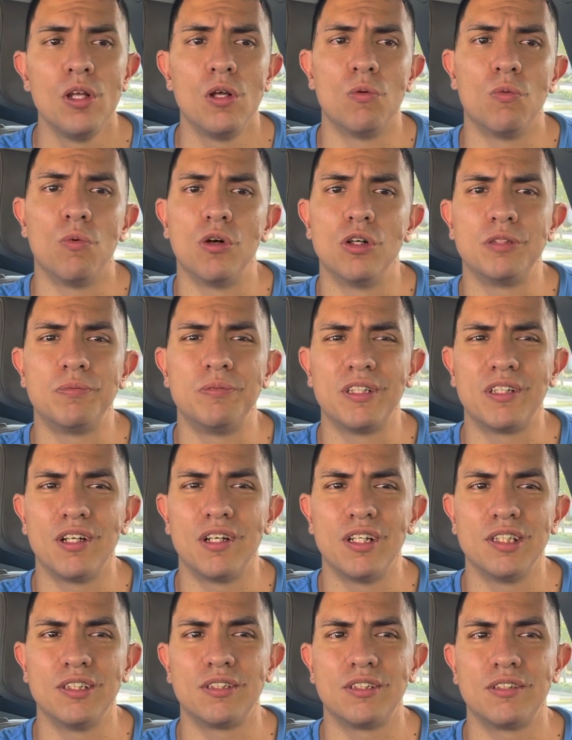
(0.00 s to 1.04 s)
was
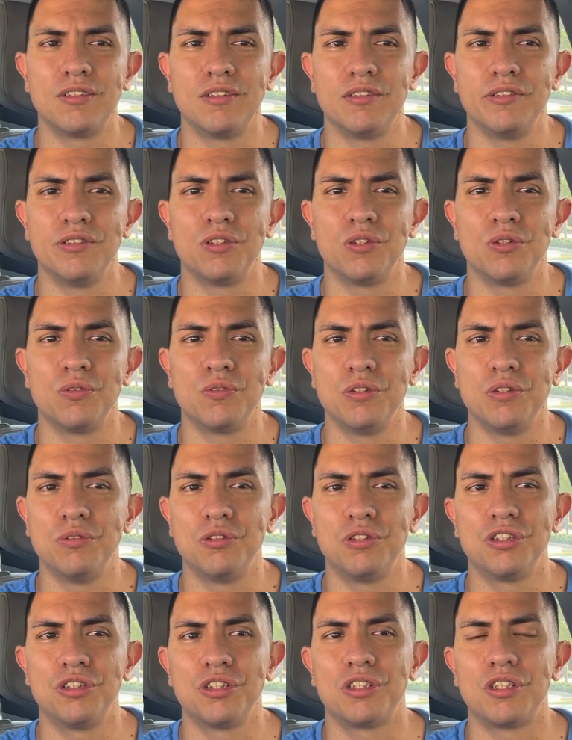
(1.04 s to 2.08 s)
because, you know, he
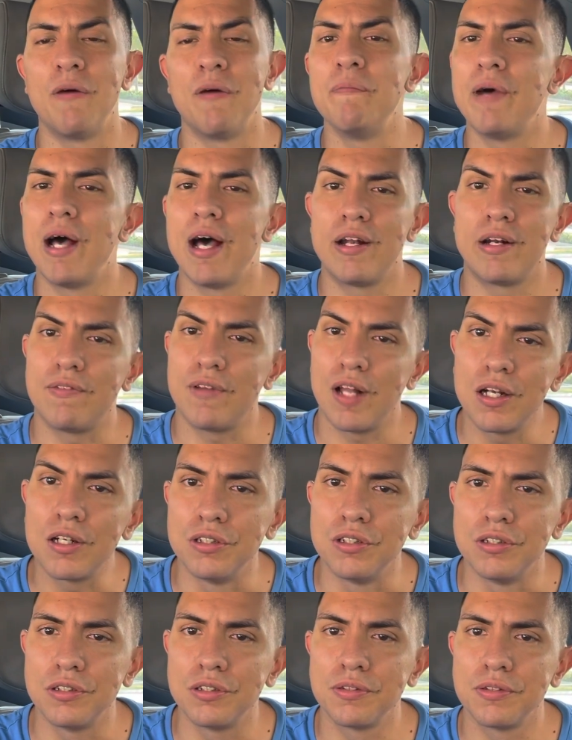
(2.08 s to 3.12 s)
was just a man of
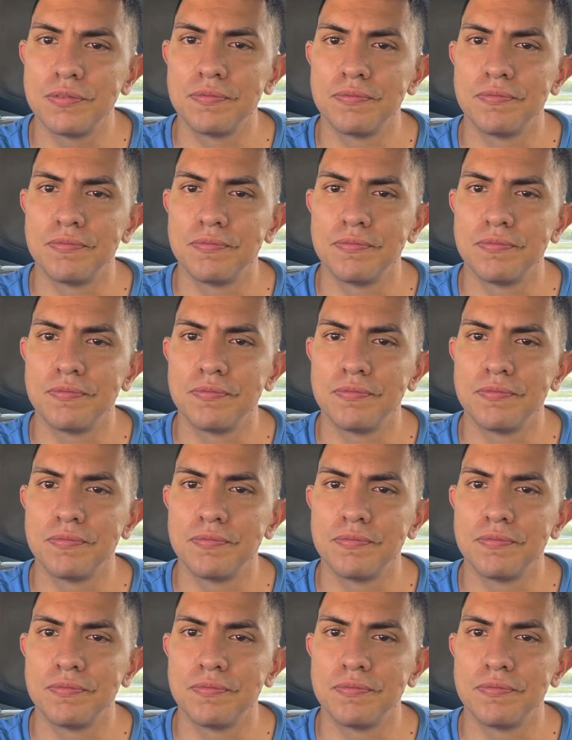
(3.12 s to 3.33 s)
letters,